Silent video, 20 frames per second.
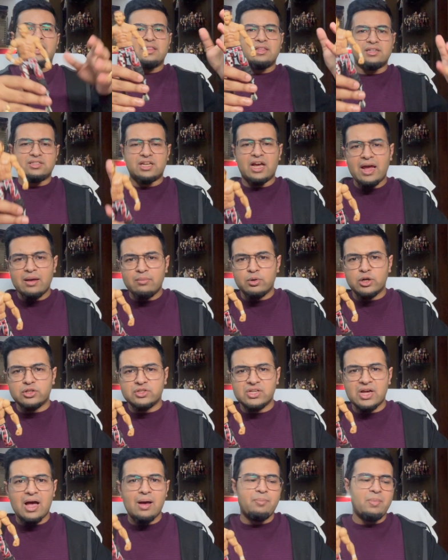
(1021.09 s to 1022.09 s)
the timer's
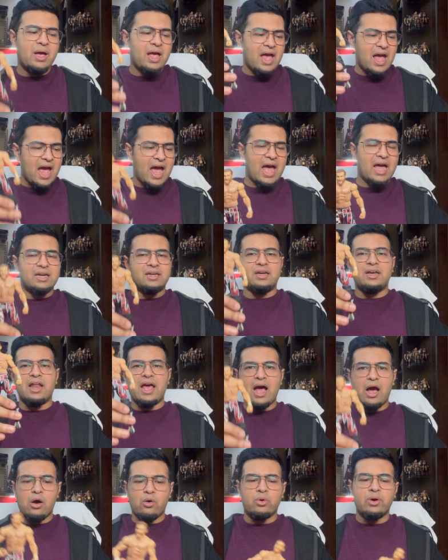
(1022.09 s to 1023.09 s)
up, and
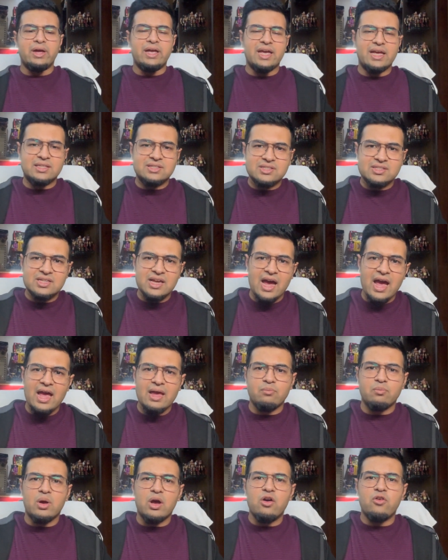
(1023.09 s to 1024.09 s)
now it's
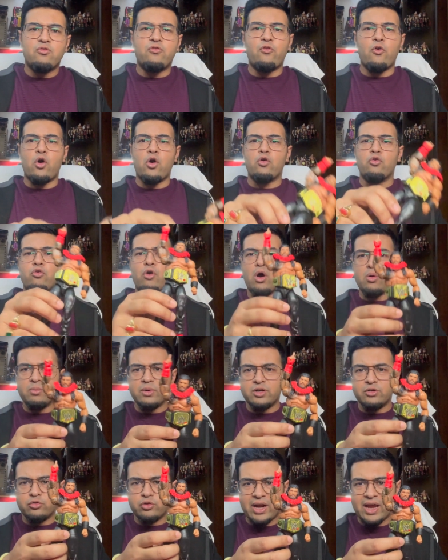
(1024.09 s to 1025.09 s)
time for
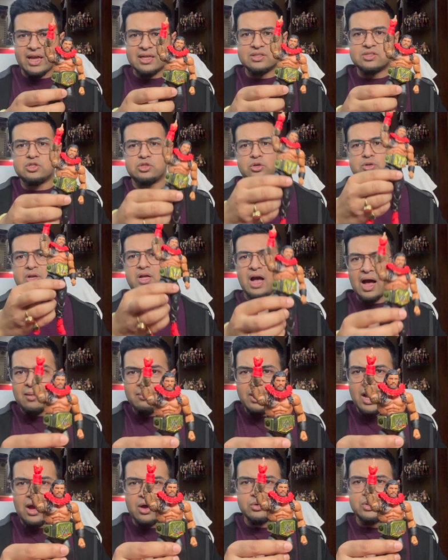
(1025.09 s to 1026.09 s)
Roman Reigns to come
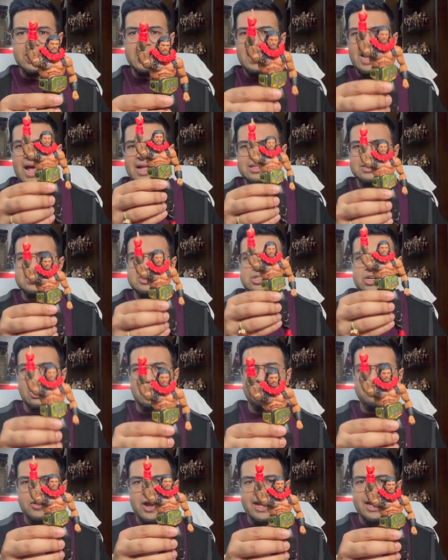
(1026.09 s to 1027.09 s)
out and start
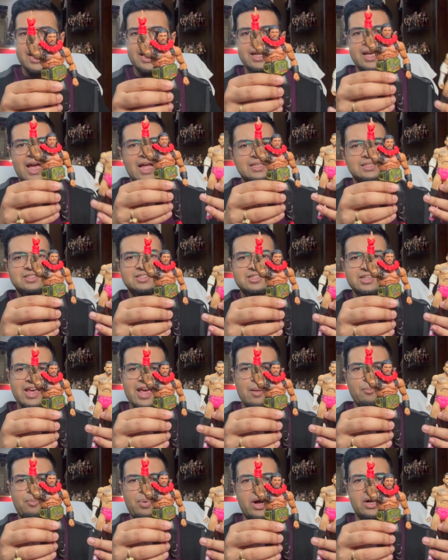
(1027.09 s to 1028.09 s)
fighting, and
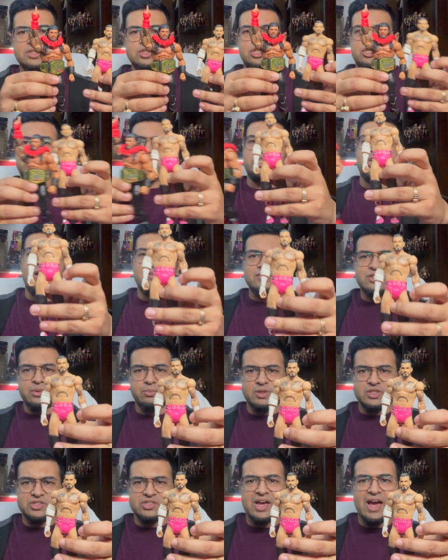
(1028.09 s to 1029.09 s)
CM Punk just shoves him
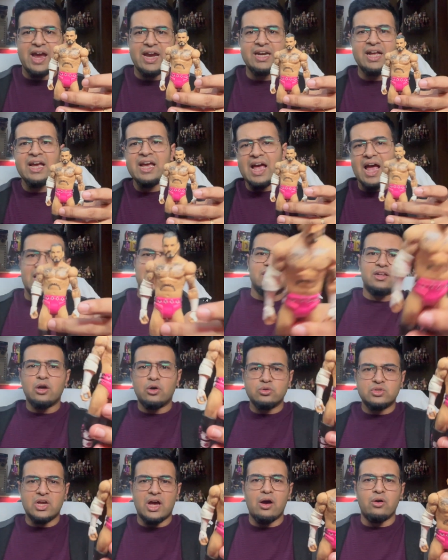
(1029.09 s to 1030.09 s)
aside and
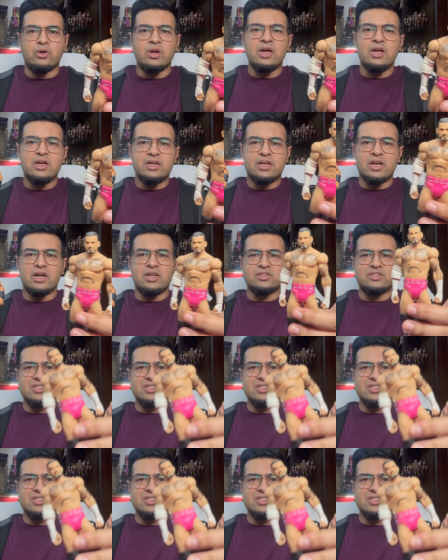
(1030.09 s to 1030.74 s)
goes out because